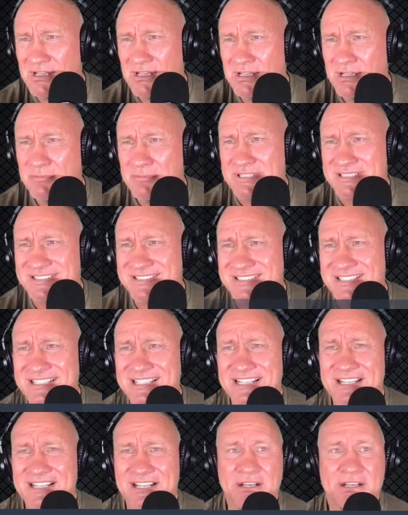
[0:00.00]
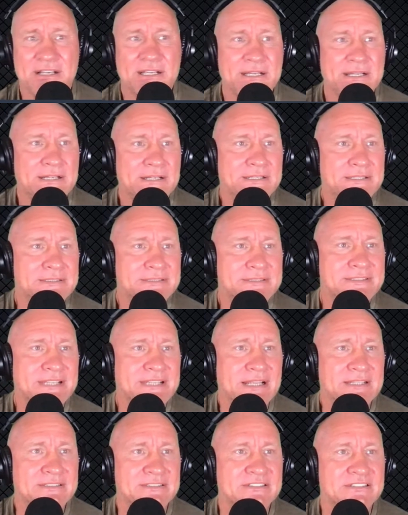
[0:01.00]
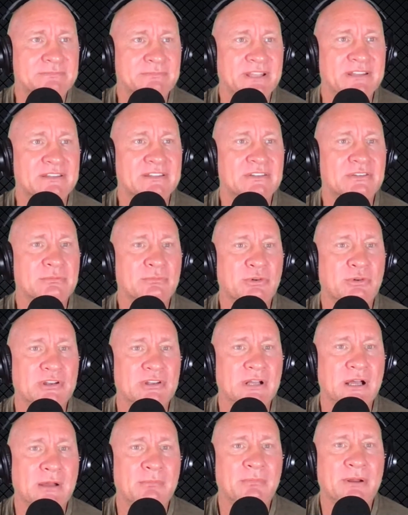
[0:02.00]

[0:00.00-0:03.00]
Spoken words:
let me see here. Jack Smith. Good morning, Tom.